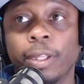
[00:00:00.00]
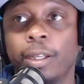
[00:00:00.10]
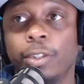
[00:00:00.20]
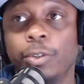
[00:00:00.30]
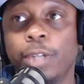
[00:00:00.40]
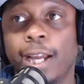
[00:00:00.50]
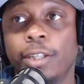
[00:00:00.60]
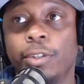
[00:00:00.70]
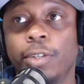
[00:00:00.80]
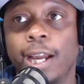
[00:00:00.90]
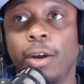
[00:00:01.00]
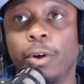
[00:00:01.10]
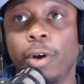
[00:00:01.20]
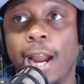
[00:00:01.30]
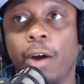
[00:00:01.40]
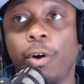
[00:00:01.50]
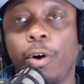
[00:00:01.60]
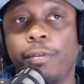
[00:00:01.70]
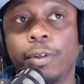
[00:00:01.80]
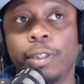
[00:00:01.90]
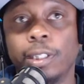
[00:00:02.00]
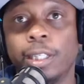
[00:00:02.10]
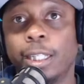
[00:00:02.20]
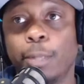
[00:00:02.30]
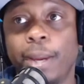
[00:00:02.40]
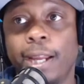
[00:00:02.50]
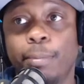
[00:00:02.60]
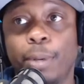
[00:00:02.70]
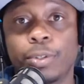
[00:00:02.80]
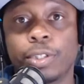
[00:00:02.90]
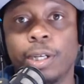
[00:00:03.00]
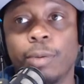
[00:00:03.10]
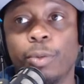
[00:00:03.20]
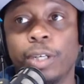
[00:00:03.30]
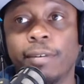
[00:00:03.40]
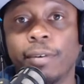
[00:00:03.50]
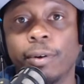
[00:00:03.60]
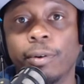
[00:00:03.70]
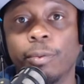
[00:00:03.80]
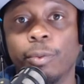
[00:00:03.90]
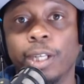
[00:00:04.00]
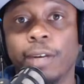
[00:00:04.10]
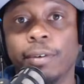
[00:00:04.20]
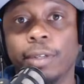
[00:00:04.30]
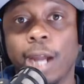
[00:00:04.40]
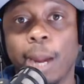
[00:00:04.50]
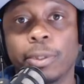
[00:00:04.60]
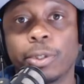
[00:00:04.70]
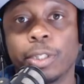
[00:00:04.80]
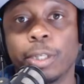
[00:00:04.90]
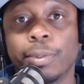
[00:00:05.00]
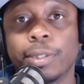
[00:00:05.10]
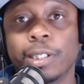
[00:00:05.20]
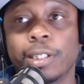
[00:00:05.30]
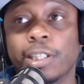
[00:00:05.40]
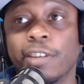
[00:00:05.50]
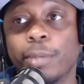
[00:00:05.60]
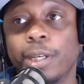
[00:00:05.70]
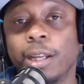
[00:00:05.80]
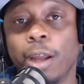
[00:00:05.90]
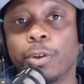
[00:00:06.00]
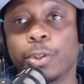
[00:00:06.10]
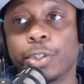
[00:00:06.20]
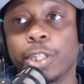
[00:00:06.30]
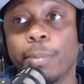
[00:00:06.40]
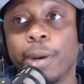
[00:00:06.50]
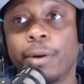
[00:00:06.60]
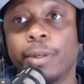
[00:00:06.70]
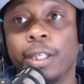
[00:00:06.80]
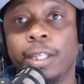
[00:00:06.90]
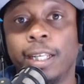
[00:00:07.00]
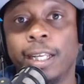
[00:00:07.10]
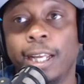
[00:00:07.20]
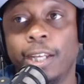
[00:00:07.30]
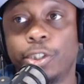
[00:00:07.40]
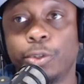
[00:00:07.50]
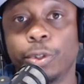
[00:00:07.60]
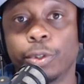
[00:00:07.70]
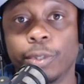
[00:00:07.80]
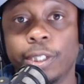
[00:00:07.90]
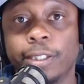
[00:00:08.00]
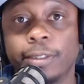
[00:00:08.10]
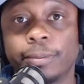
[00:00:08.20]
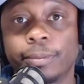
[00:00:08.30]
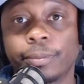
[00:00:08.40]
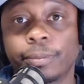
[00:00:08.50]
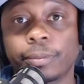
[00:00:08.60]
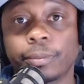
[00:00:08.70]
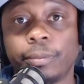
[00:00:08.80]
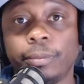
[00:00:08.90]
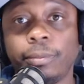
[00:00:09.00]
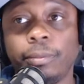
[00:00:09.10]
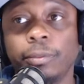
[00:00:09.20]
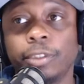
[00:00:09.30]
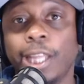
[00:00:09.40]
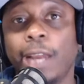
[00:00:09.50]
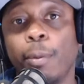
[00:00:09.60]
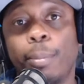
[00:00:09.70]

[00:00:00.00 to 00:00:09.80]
You got Al Horford in the paint posting up whenever the opportunity presents itself, but he can also step out and shoot the 3. Same with